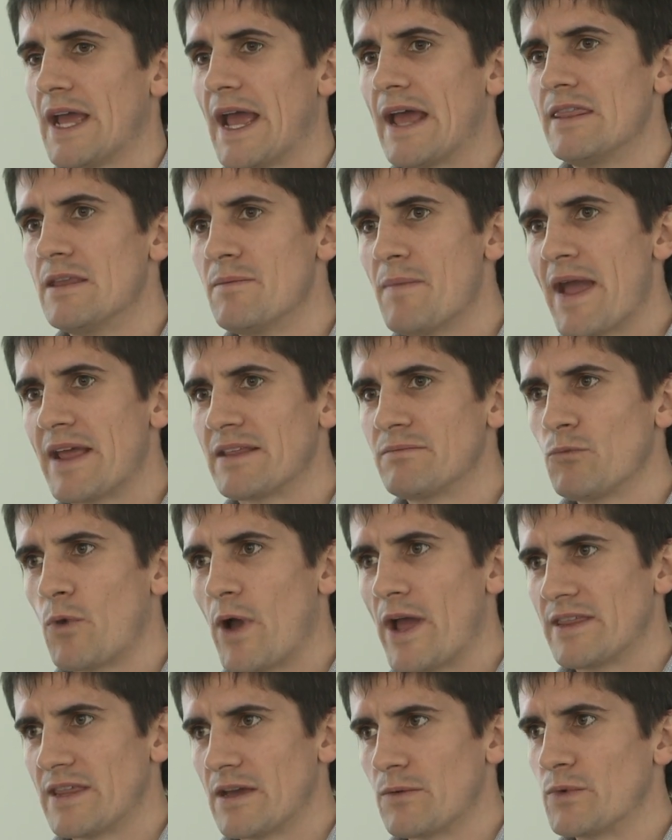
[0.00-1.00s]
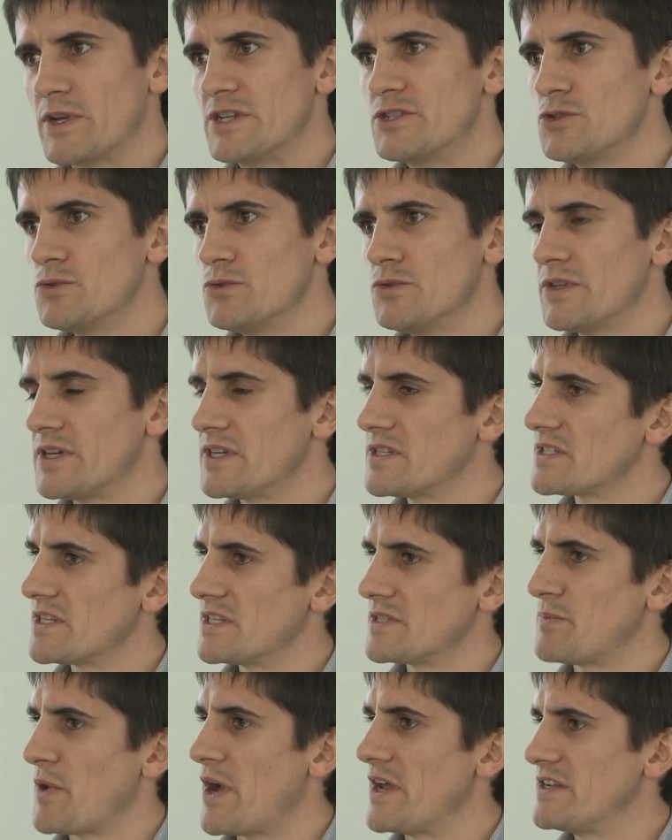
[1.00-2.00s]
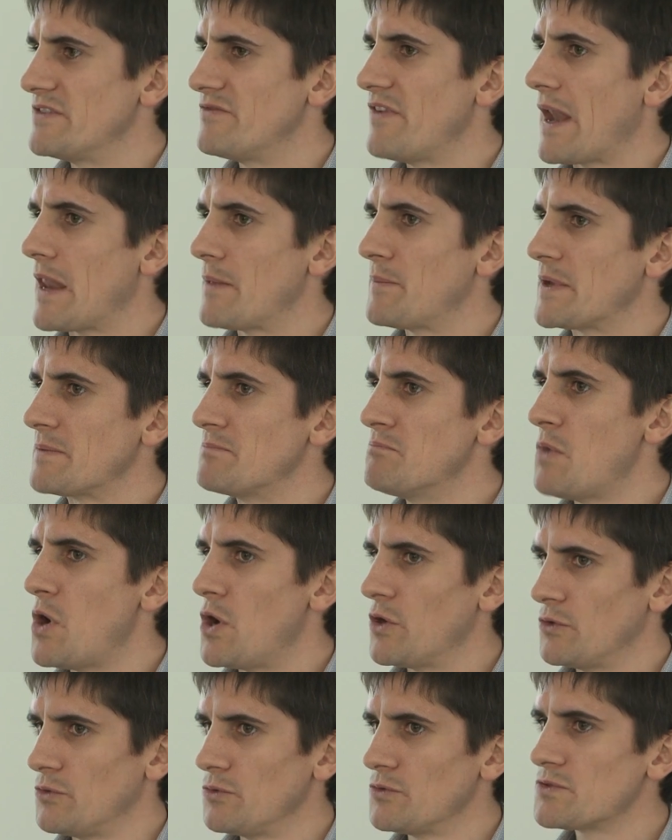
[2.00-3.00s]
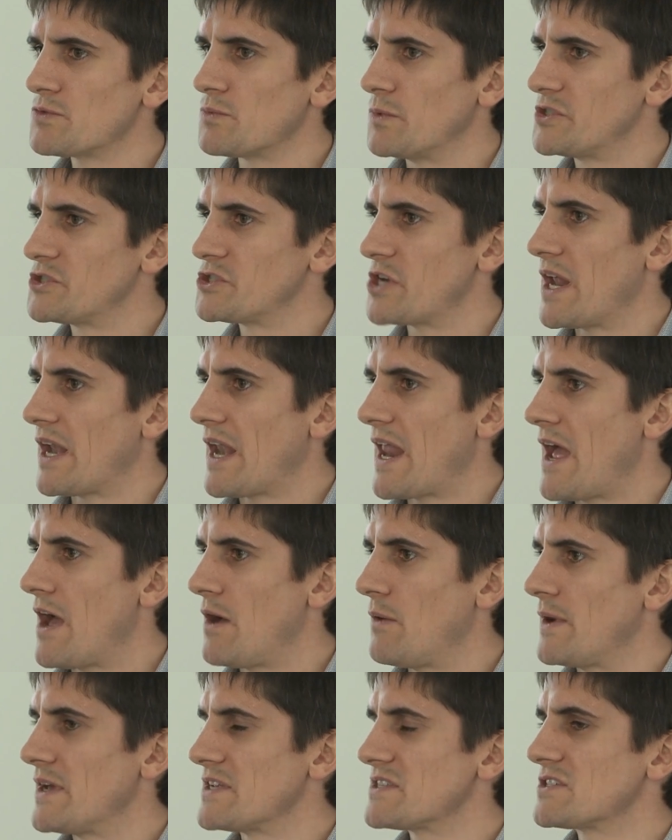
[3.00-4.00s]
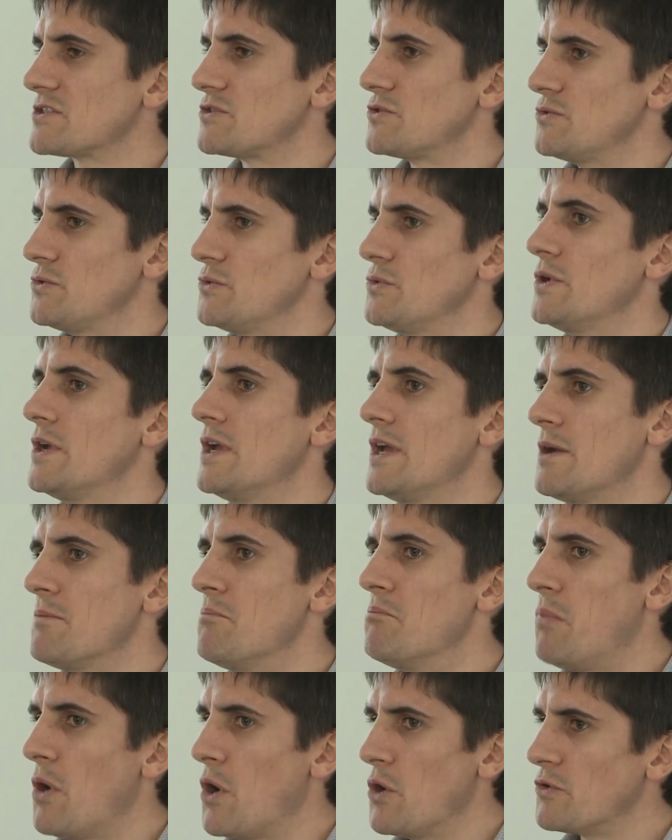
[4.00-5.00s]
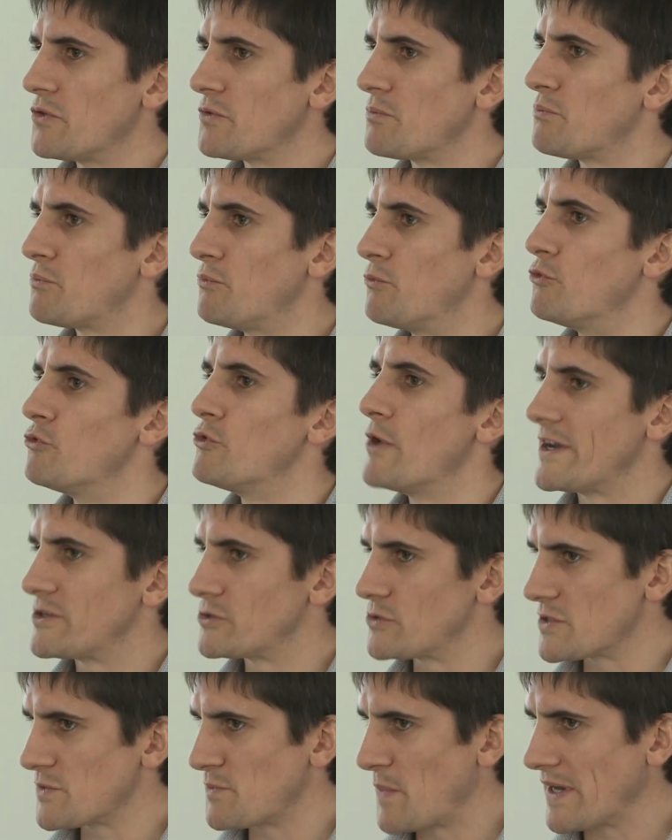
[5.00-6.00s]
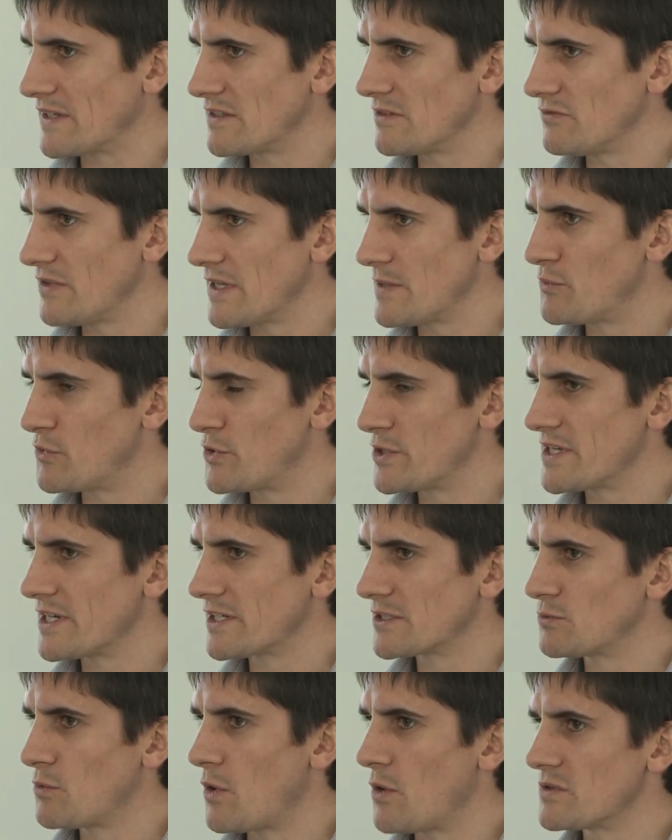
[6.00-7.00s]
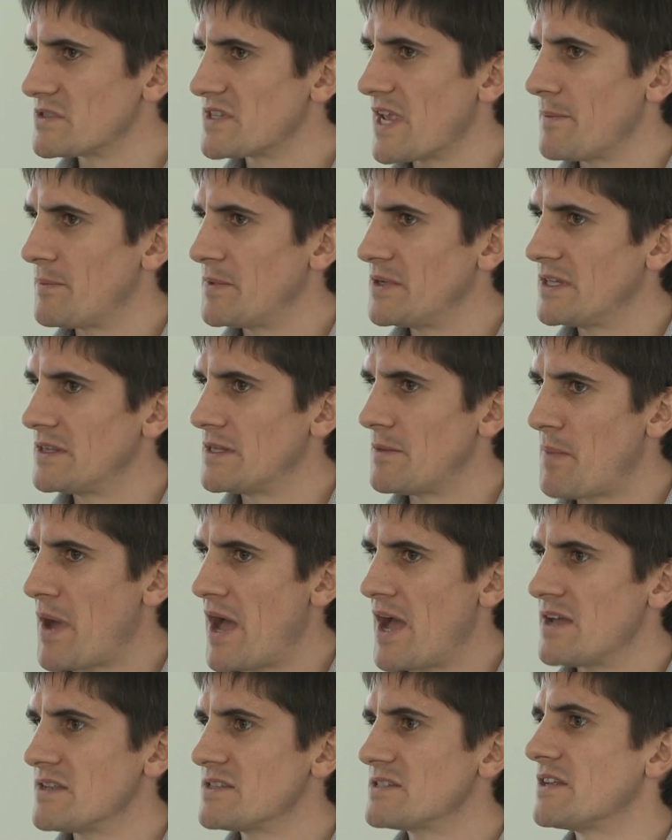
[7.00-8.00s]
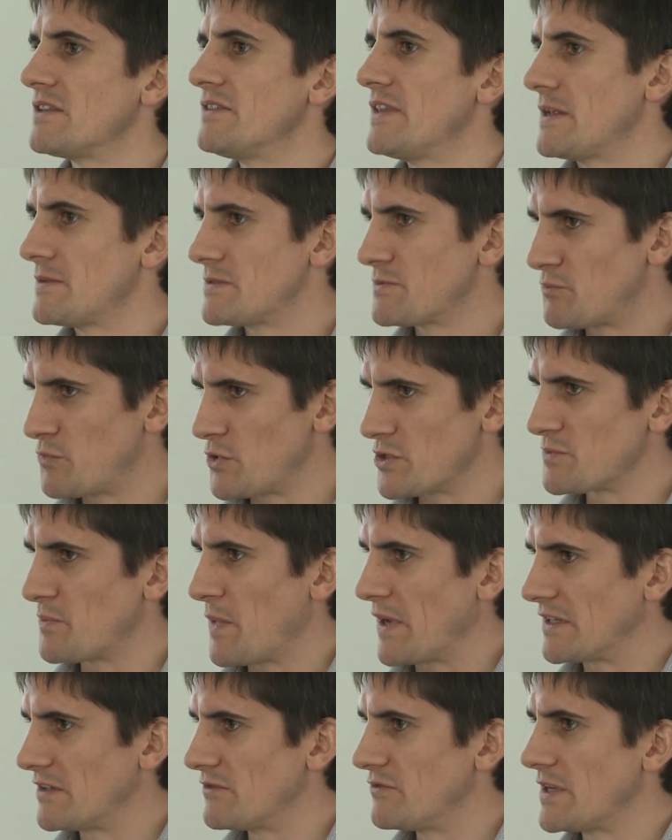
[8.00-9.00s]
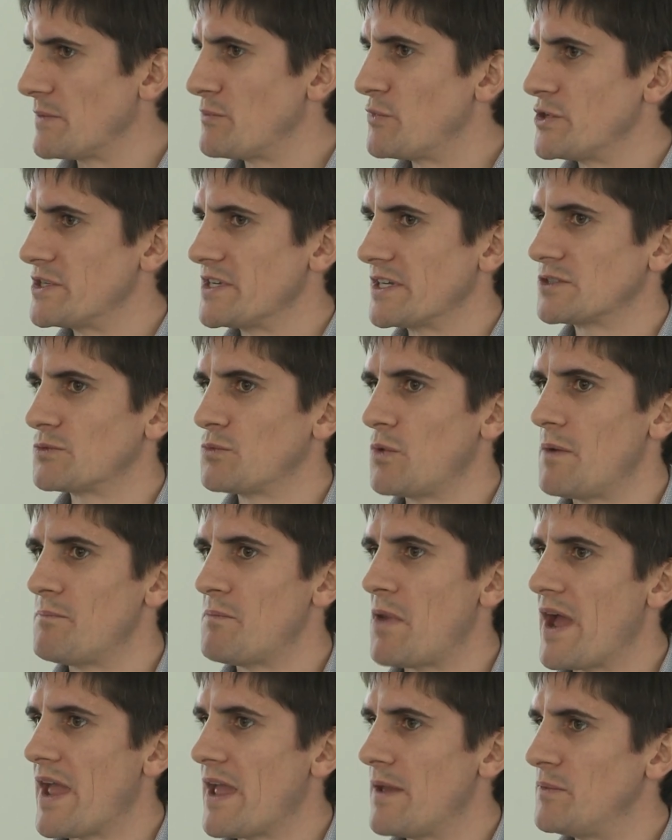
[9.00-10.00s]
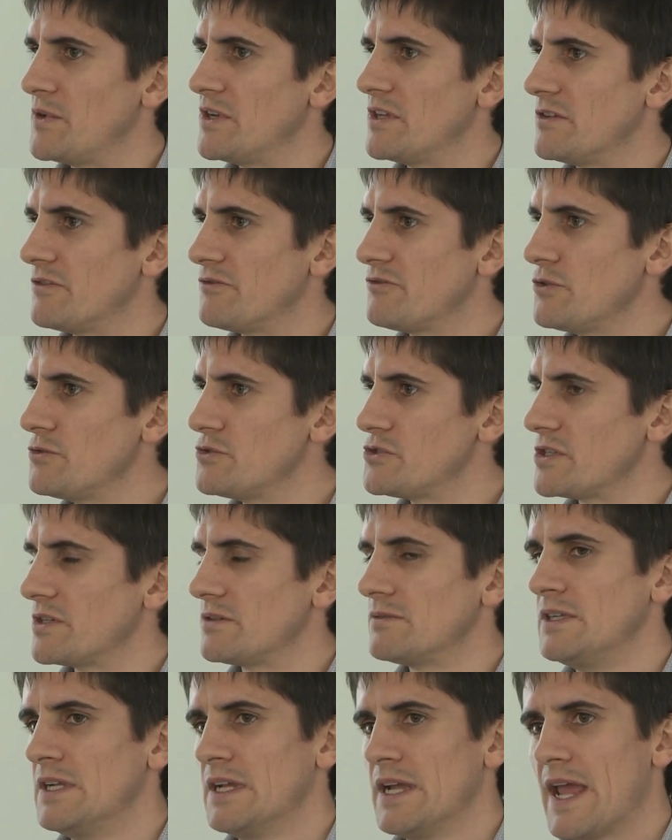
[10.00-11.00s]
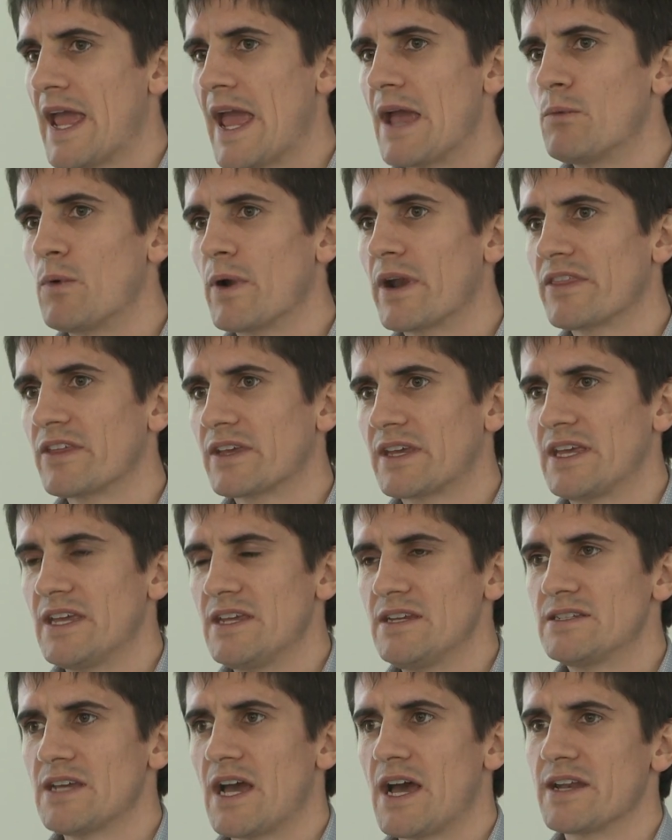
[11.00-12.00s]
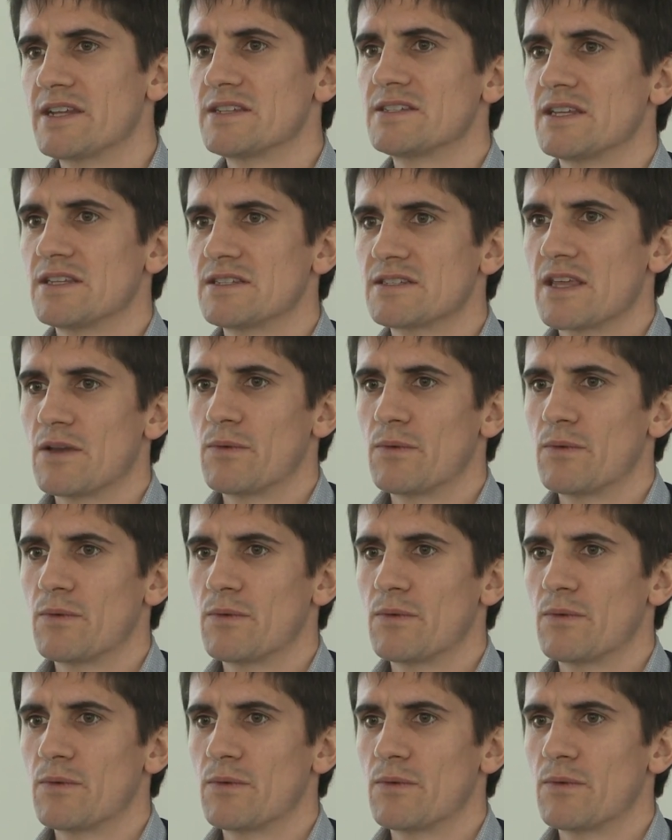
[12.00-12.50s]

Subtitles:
And the main way that we do this is by developing models which allow us to both retrospectively predict what has happened in the past and then prospectively predict what might happen in the future. And one of the key data sets